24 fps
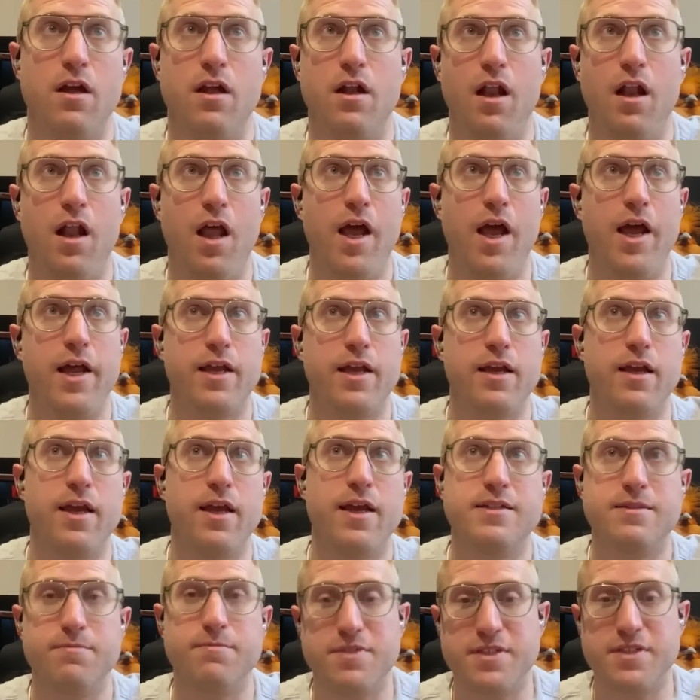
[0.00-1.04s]
like, here's
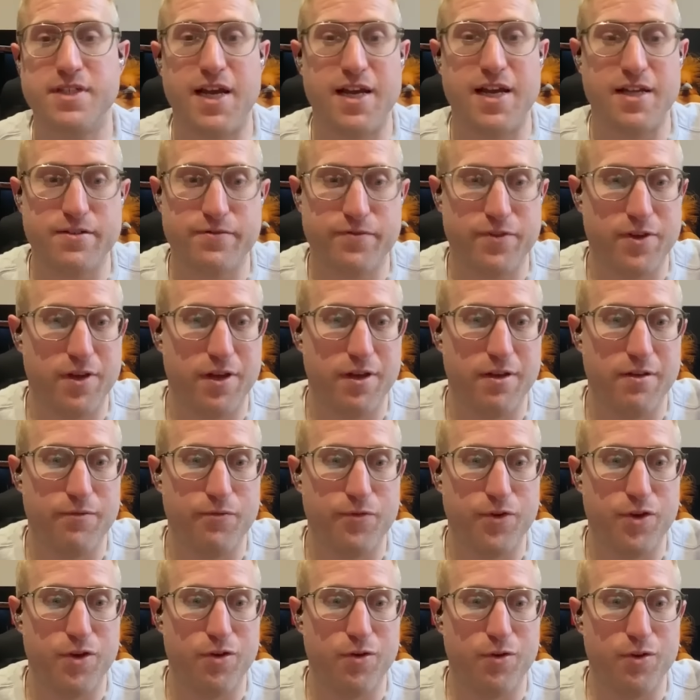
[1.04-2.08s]
some stats for
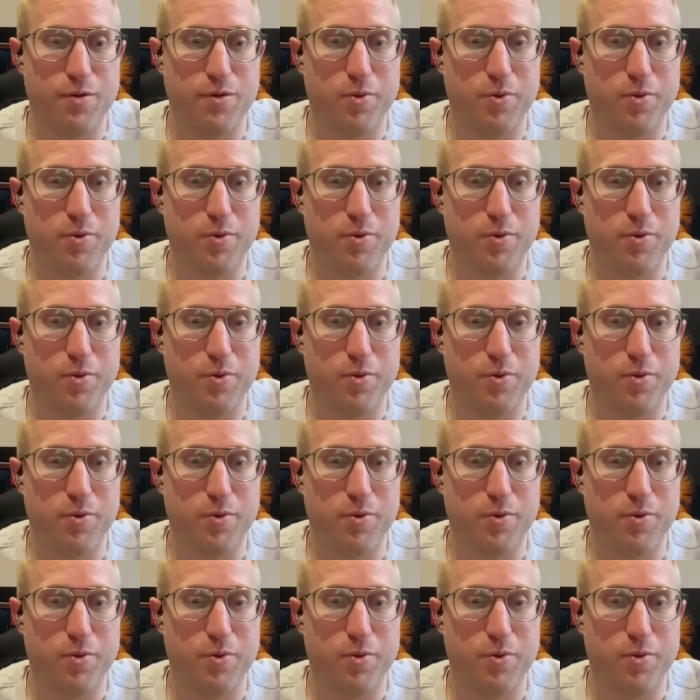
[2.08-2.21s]
you on the